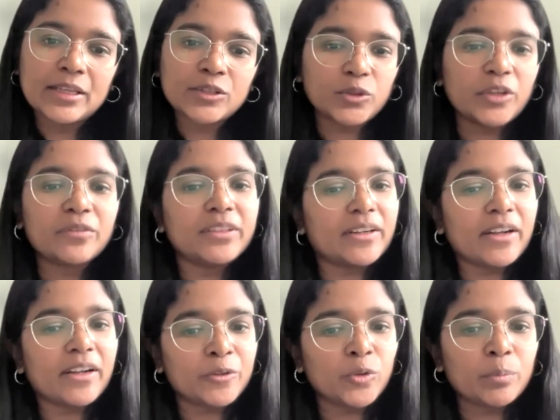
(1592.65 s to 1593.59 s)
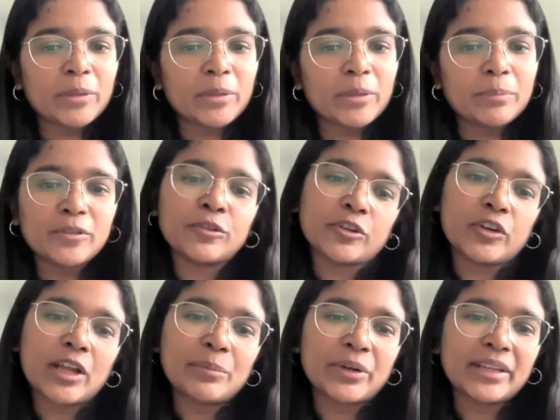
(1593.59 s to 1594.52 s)
So if there are no people for
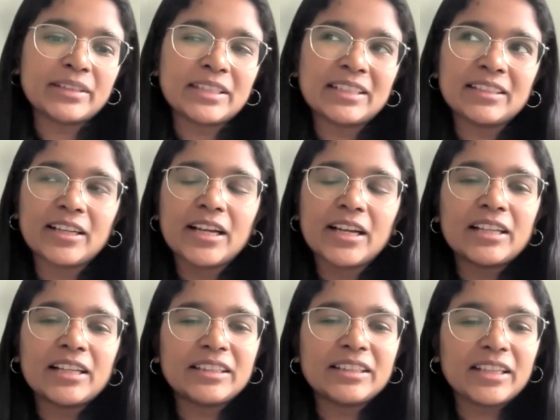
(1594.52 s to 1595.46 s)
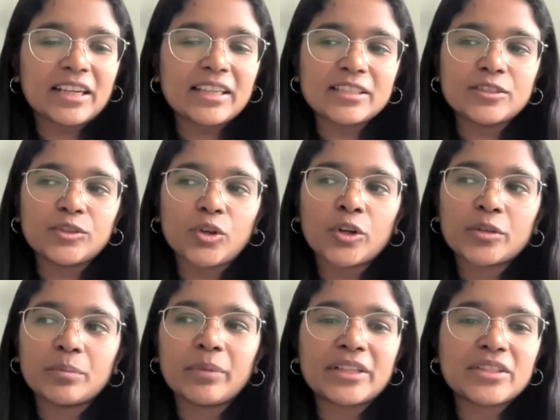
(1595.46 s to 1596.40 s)
collaborating, there is
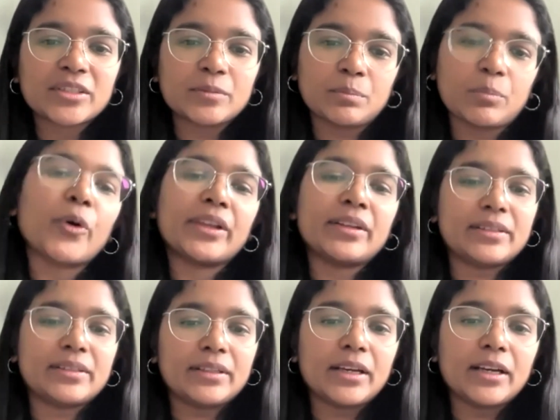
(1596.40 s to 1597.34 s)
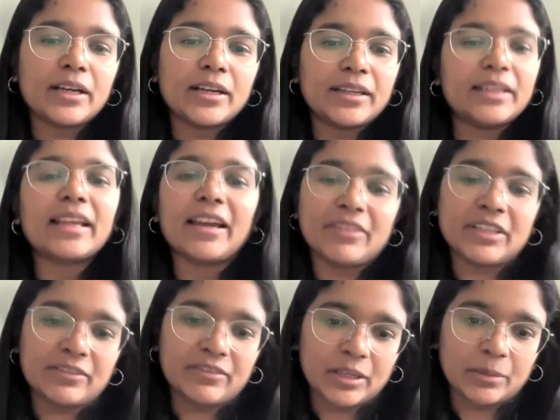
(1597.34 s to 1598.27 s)
not much point in
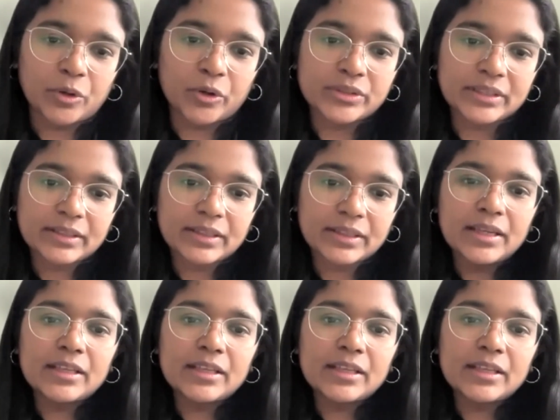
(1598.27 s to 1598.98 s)
having a wiki project.